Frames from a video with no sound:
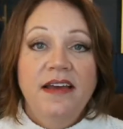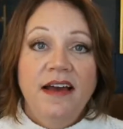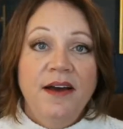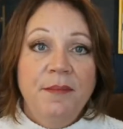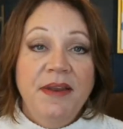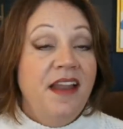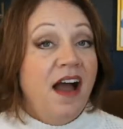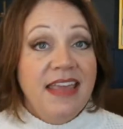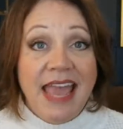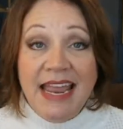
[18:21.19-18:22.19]

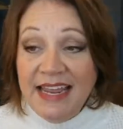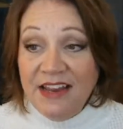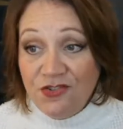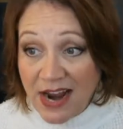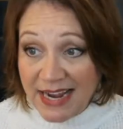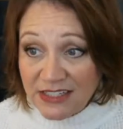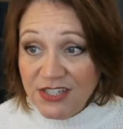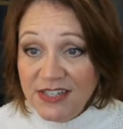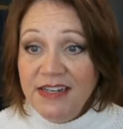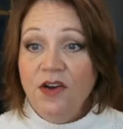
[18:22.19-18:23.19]
not gaining
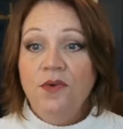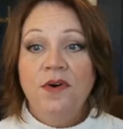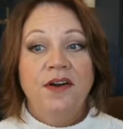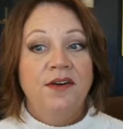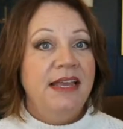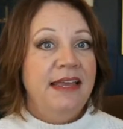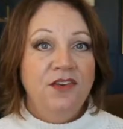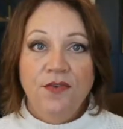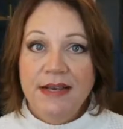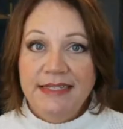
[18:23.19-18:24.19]
traction or
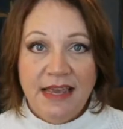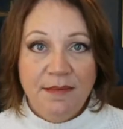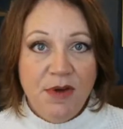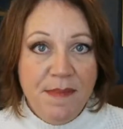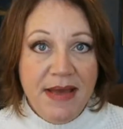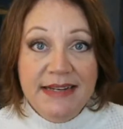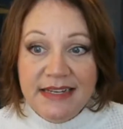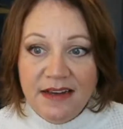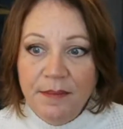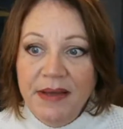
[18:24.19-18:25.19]
increasing
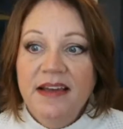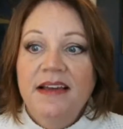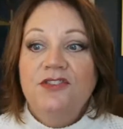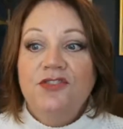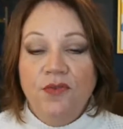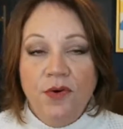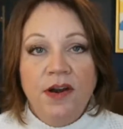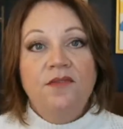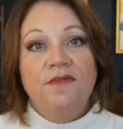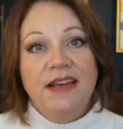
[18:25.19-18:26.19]
momentum
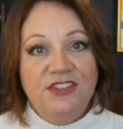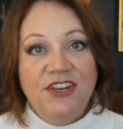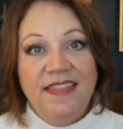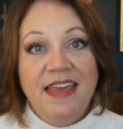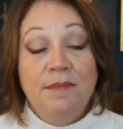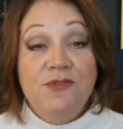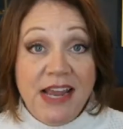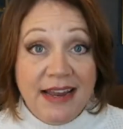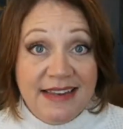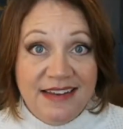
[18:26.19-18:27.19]
toward reaching the
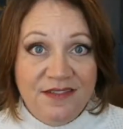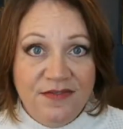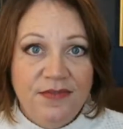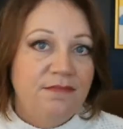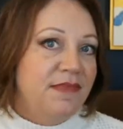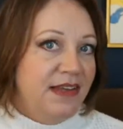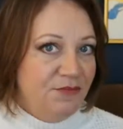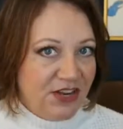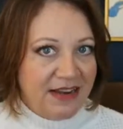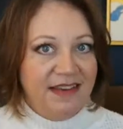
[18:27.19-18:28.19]
objective
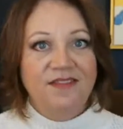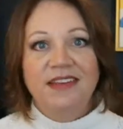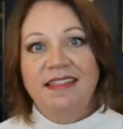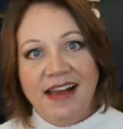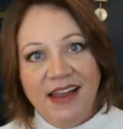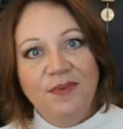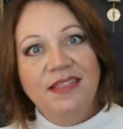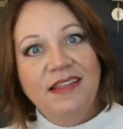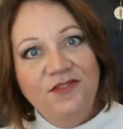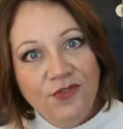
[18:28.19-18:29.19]
in line with
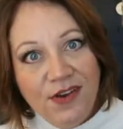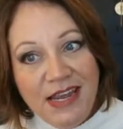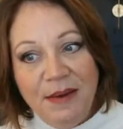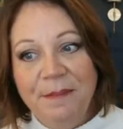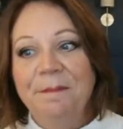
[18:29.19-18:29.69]
the dream.